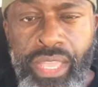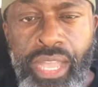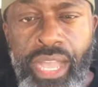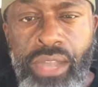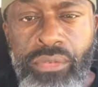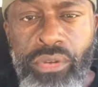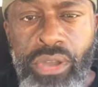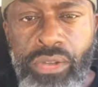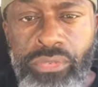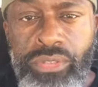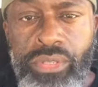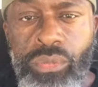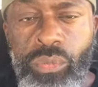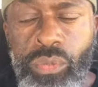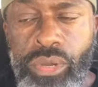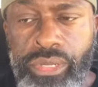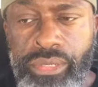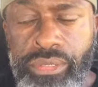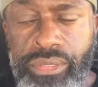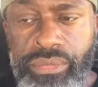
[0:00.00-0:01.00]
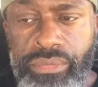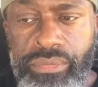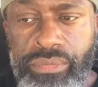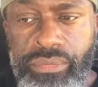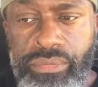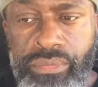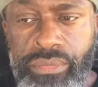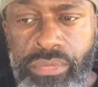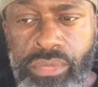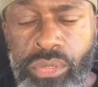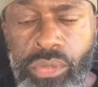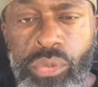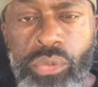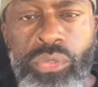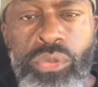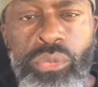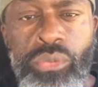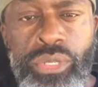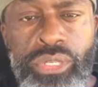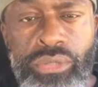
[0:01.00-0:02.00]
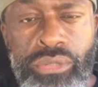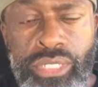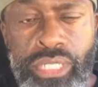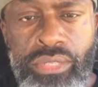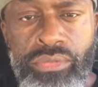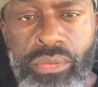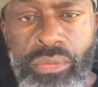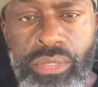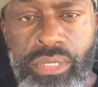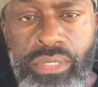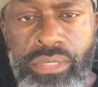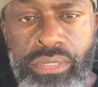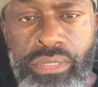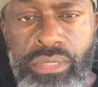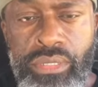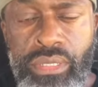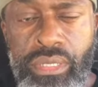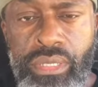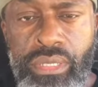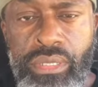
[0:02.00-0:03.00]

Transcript: I've often wondered who the real diva was.